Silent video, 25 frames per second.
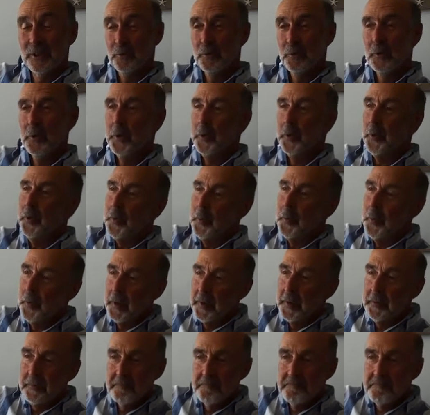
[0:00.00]
Well,
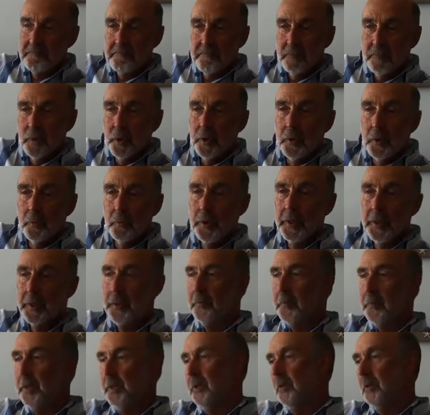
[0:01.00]
um, you know, where
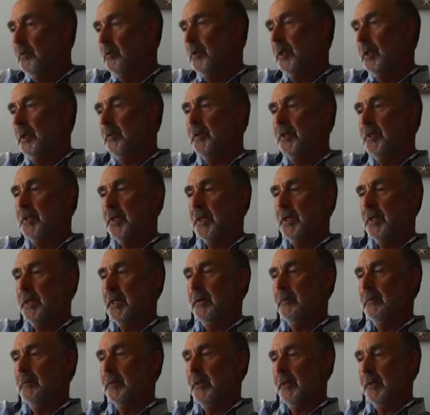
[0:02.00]
do we where do we
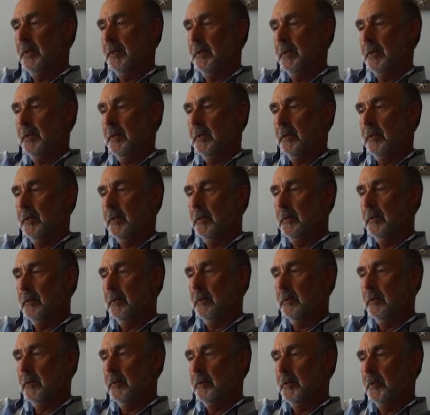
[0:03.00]
start with that?
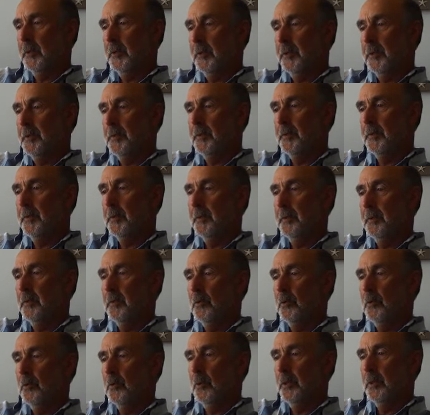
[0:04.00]
I, I, I would like to think
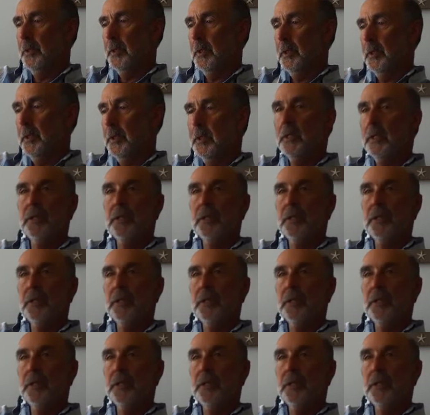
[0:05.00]
that all the